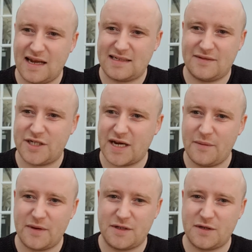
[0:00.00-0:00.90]
a chat.
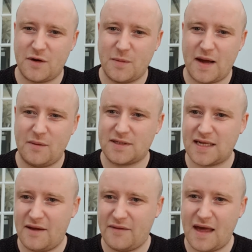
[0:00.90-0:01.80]
We can talk about what's
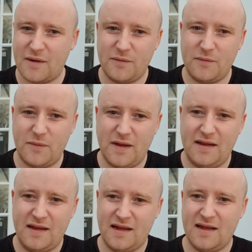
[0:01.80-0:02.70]
out there.
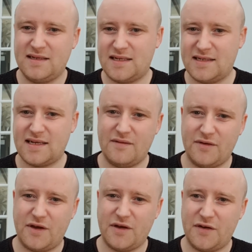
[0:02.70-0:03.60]
We tend to have a
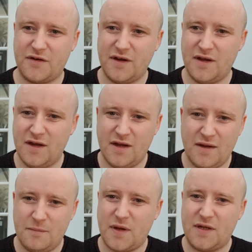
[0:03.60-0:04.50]
good
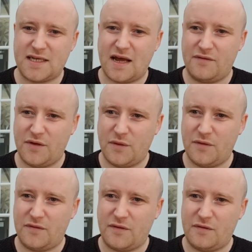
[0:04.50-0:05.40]
bird's eye view
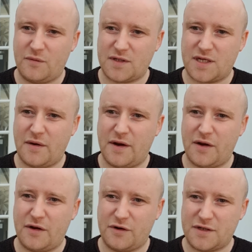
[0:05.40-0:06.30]
of what's going on
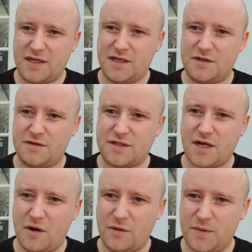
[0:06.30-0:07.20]
across the industry as a
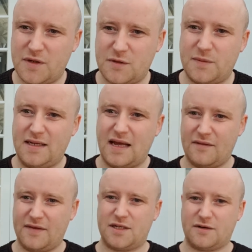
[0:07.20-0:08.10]
whole, because we
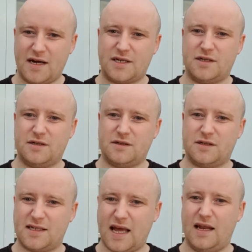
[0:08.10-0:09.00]
have interactions
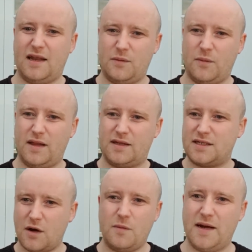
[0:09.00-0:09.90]
daily with
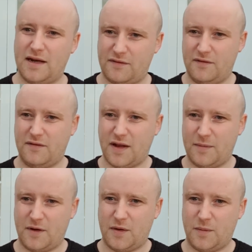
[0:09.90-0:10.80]
so many different
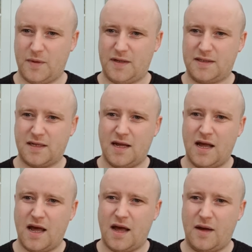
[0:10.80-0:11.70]
development companies,
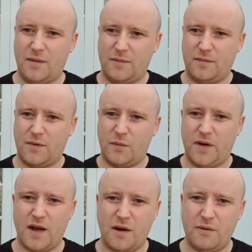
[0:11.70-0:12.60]
and we
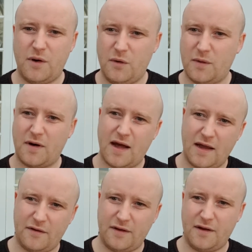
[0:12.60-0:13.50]
know who are
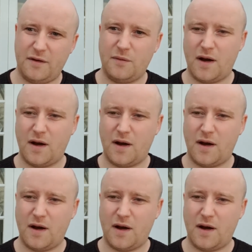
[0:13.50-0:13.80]
hiring, who